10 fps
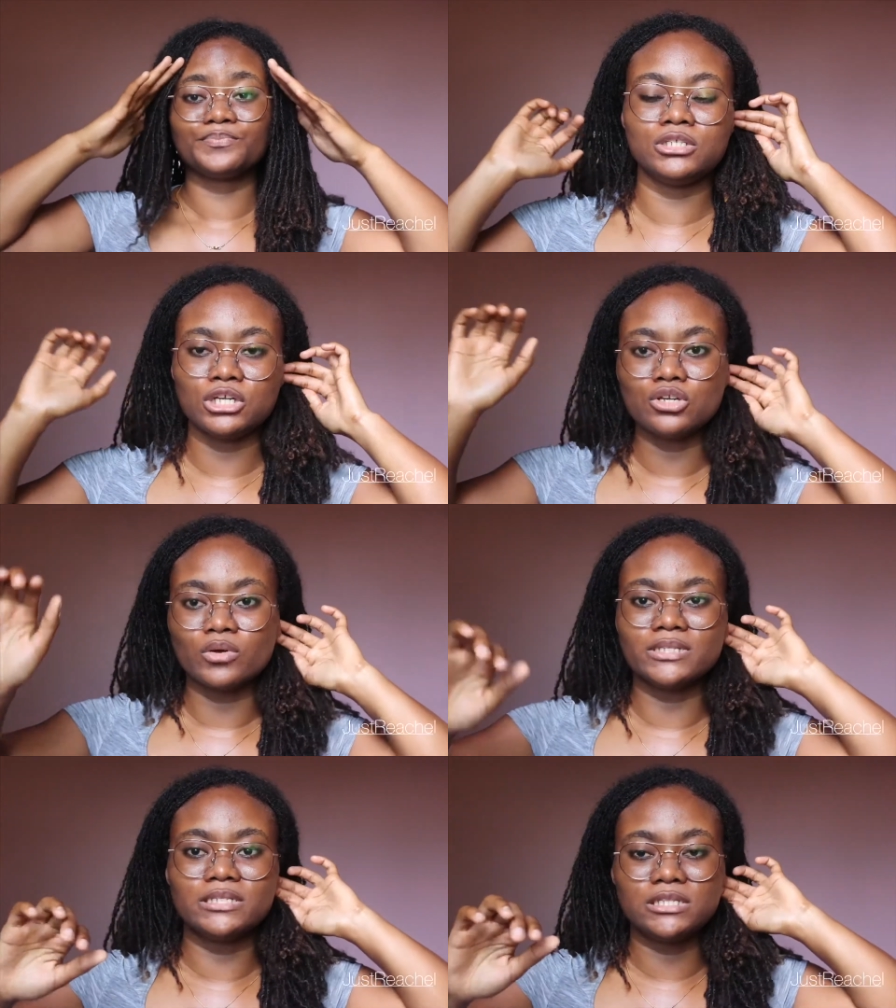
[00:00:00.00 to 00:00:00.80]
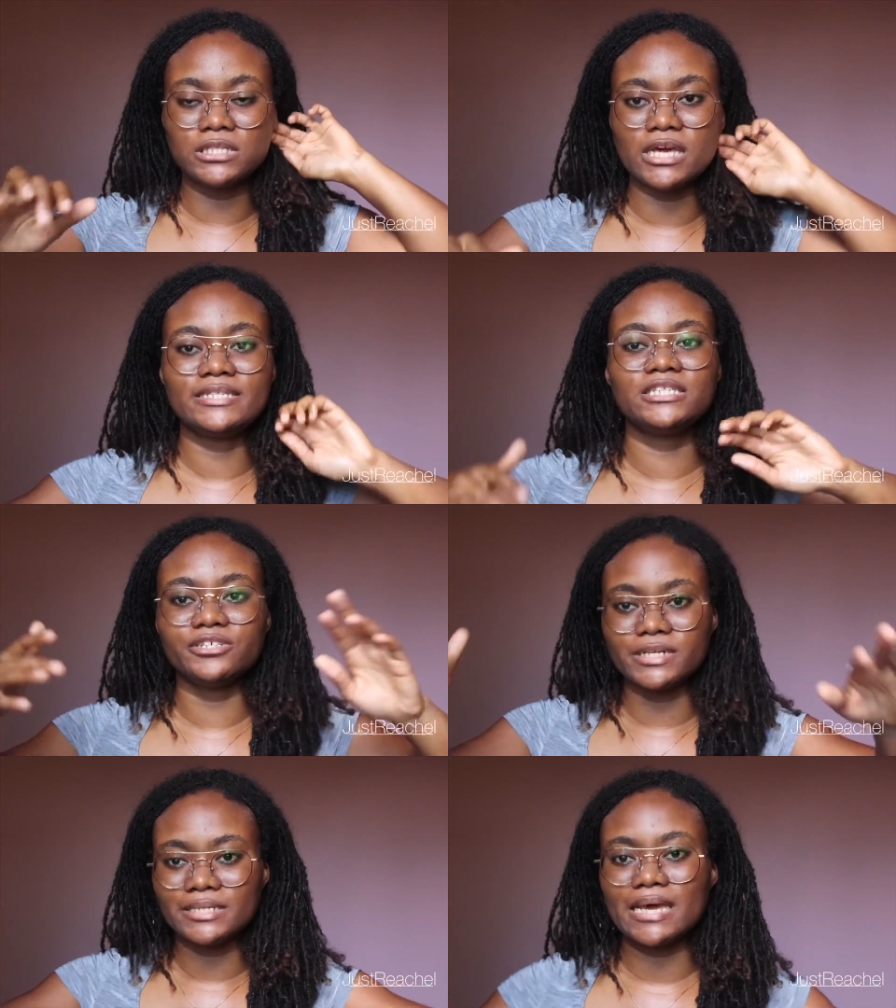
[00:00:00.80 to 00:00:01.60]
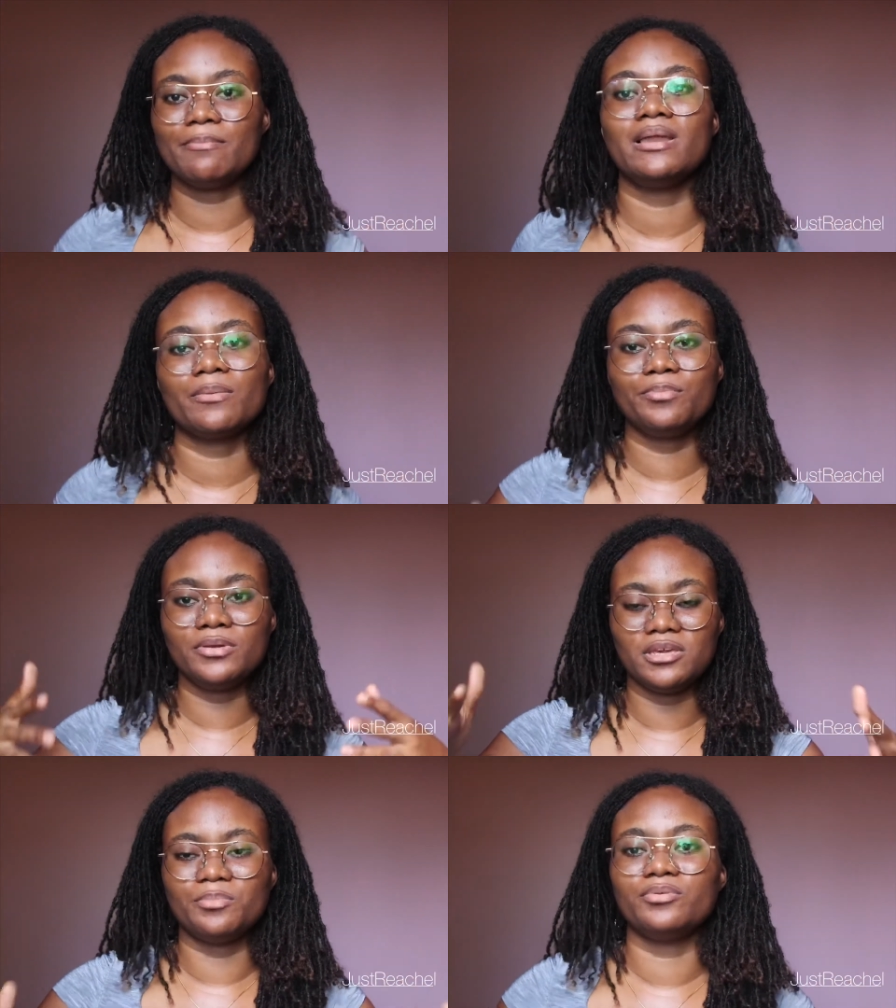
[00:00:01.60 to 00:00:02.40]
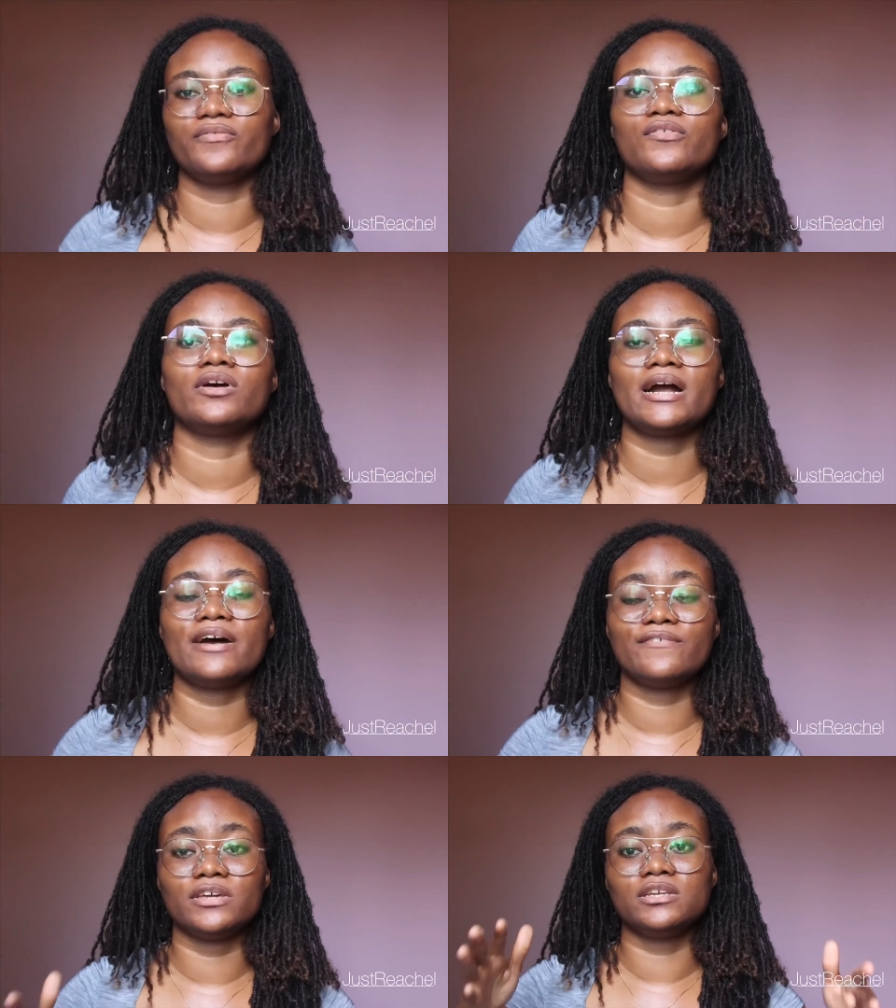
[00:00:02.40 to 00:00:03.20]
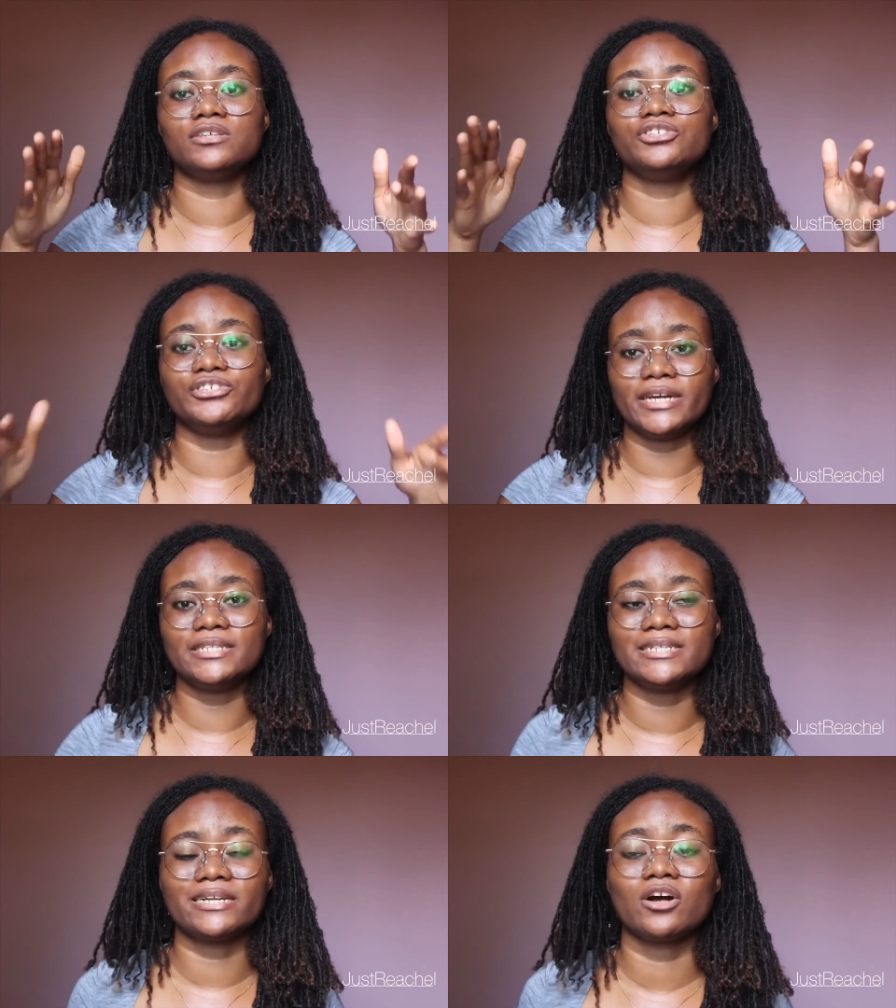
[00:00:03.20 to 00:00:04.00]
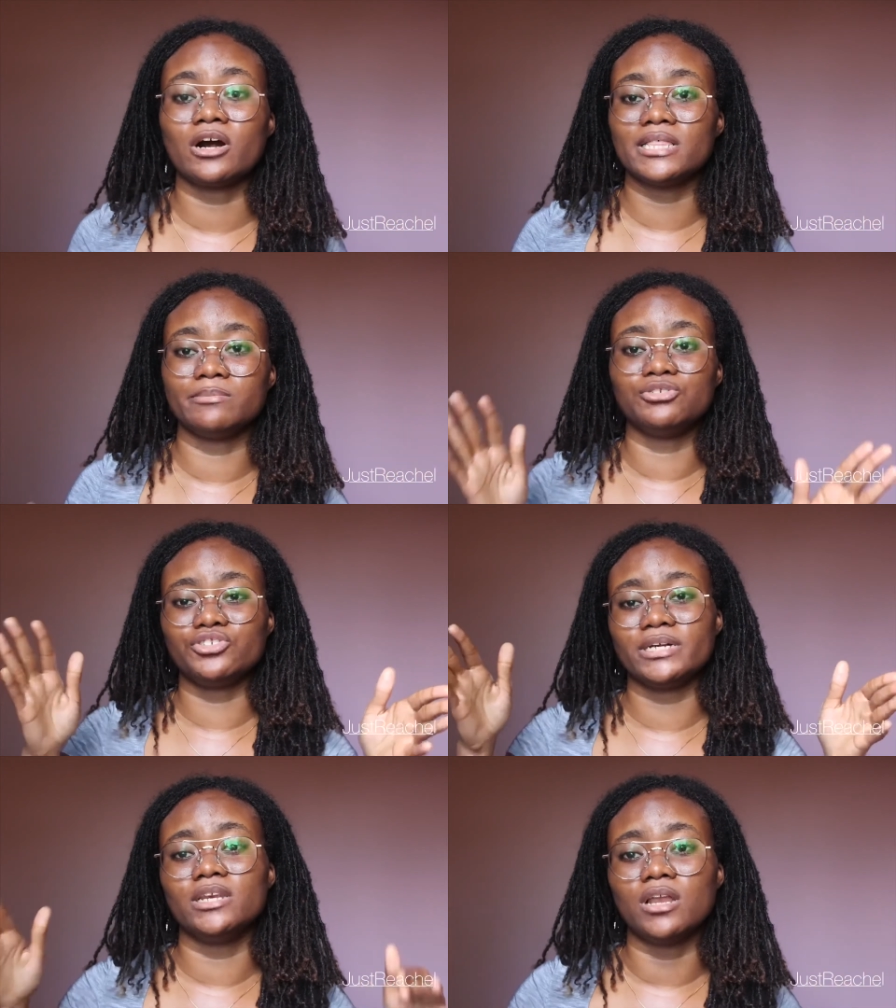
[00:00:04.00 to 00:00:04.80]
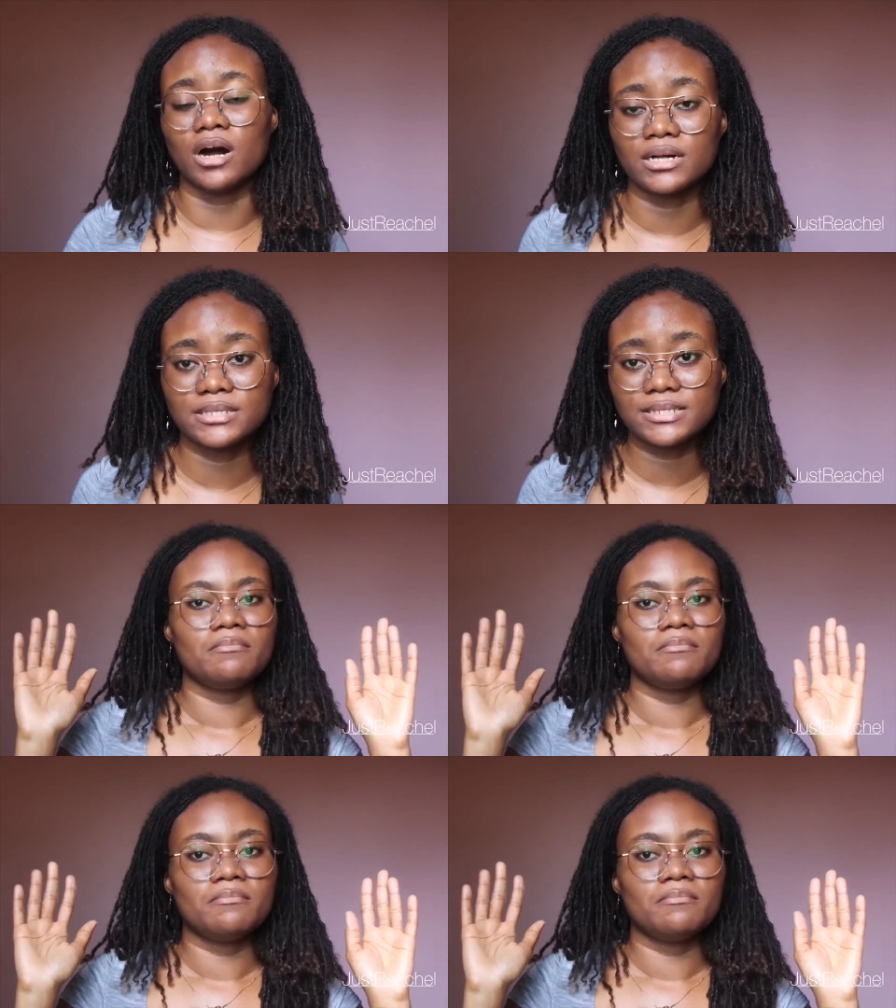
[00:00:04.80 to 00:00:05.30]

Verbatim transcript: You know, they stereotype black people for having dreads and call them dreadlocks,